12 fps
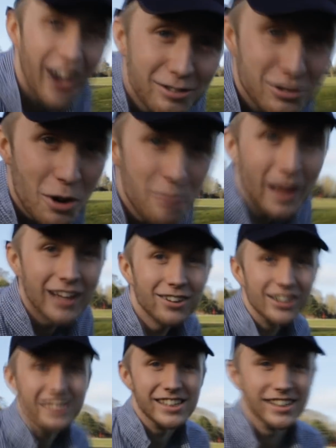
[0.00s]
I've got a
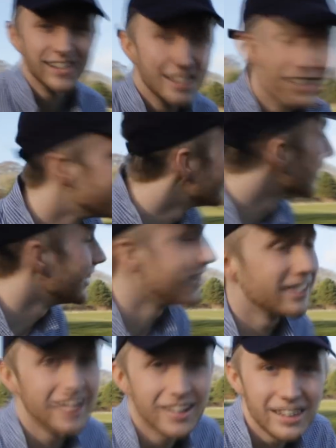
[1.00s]
better idea.
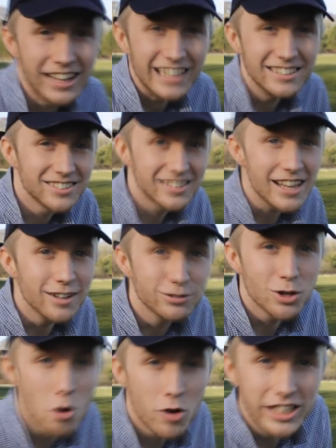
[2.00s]
Instead
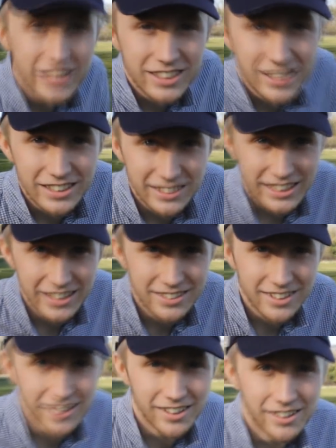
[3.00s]
of talking to this
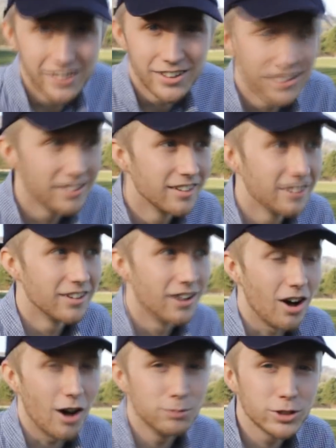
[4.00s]
geezer,
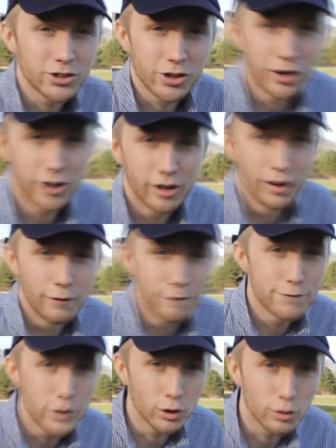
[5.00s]
I'm just going to
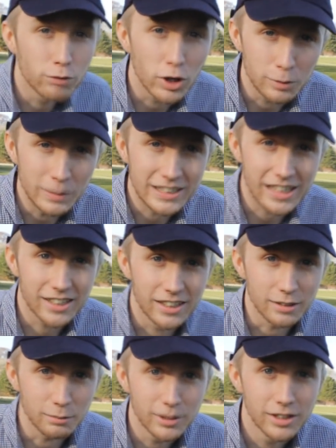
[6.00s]
full on rugby
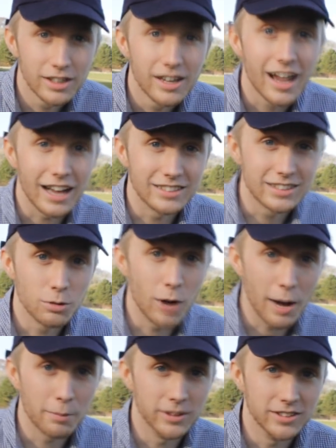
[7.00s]
tackle him and see what
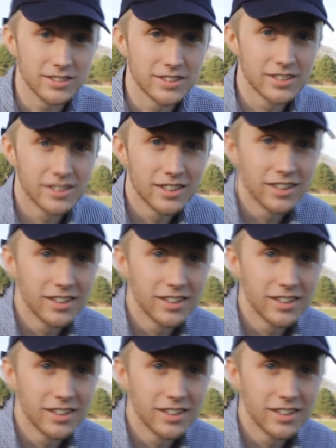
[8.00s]
happens.